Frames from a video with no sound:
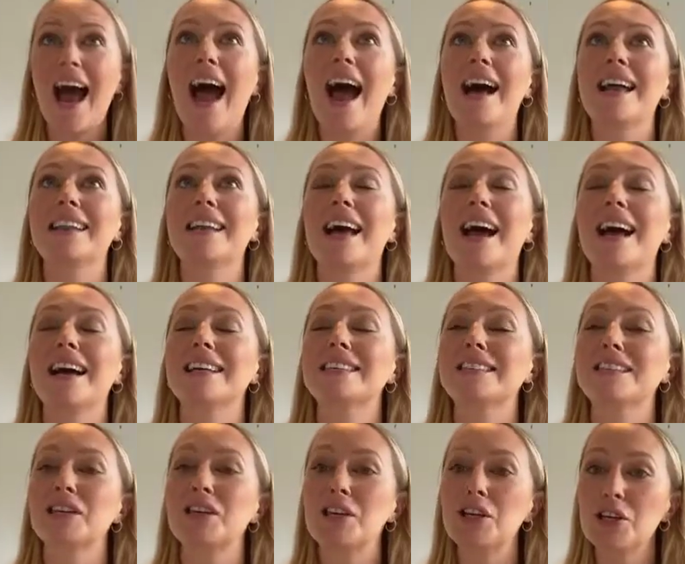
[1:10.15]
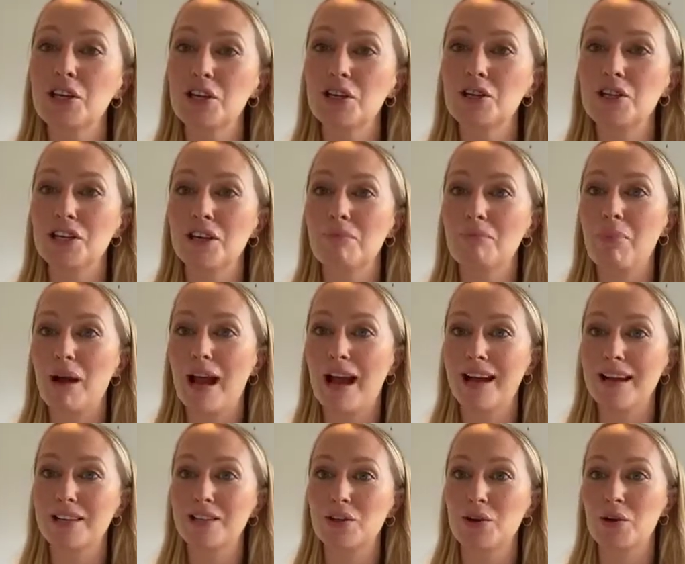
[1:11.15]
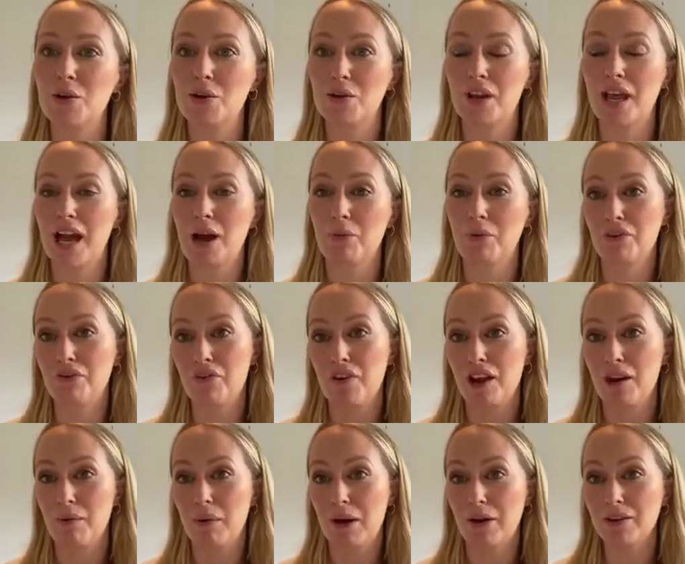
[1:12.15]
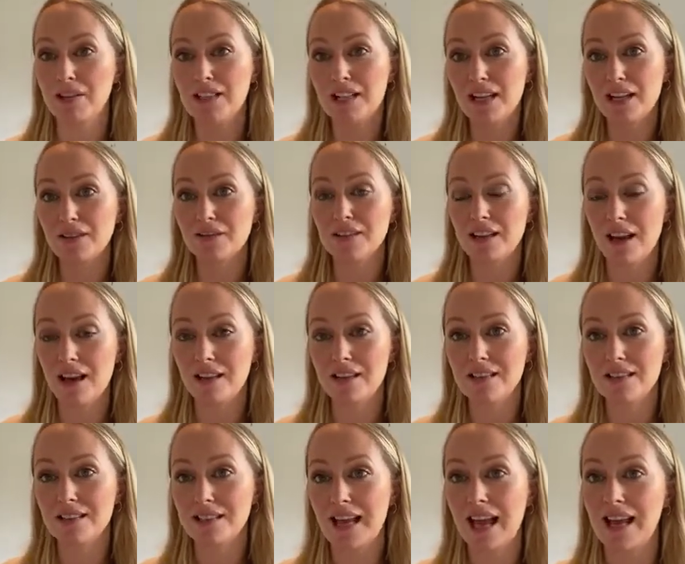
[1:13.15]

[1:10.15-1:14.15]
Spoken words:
And it has a huge impact on how we feel about ourselves, others,